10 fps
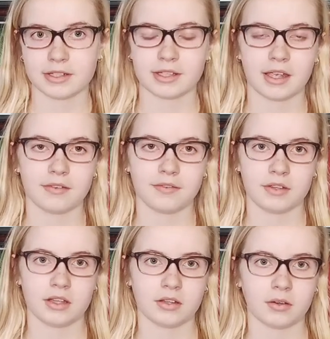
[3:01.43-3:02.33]
safe
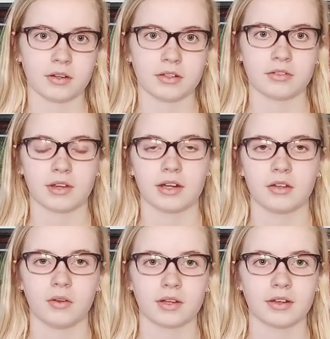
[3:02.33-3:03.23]
eco earth shredded
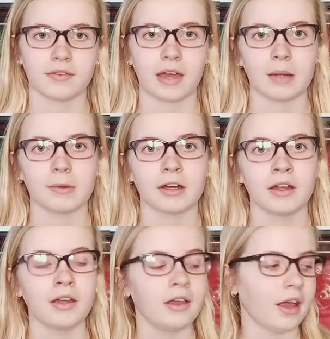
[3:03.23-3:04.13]
coconut fiber.
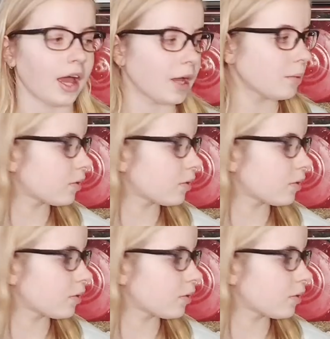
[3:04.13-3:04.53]
I am